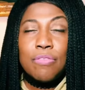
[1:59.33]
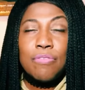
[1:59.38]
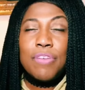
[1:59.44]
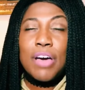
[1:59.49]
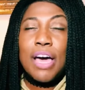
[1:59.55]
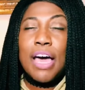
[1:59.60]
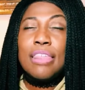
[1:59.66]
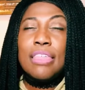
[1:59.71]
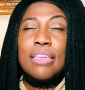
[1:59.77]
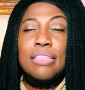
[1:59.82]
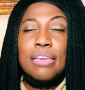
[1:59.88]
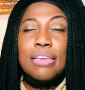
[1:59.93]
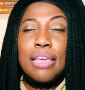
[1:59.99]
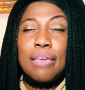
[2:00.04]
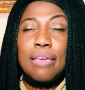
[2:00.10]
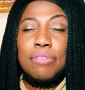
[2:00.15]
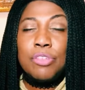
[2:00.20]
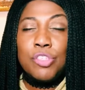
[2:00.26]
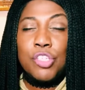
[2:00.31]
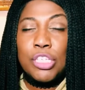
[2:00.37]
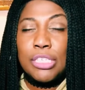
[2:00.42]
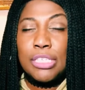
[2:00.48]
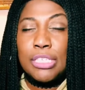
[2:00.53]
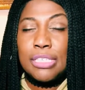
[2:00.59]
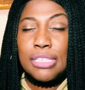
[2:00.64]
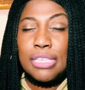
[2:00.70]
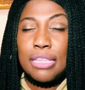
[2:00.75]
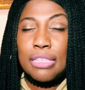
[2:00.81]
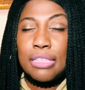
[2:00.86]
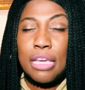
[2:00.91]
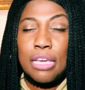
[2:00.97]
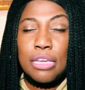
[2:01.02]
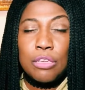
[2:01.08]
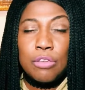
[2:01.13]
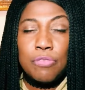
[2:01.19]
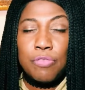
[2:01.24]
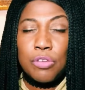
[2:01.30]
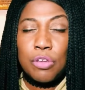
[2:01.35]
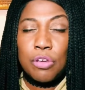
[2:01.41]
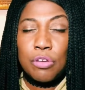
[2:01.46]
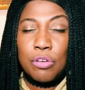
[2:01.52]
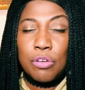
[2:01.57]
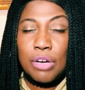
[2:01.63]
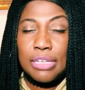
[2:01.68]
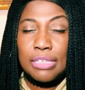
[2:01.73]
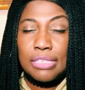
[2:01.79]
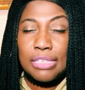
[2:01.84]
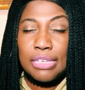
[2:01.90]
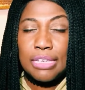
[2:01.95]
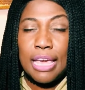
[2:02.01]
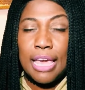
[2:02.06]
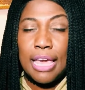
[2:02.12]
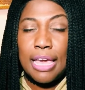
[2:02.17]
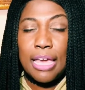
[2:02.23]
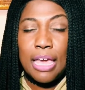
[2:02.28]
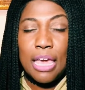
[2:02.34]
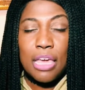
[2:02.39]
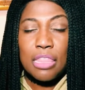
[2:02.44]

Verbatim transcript: Father, in the name of Jesus, I thank you for your grace today.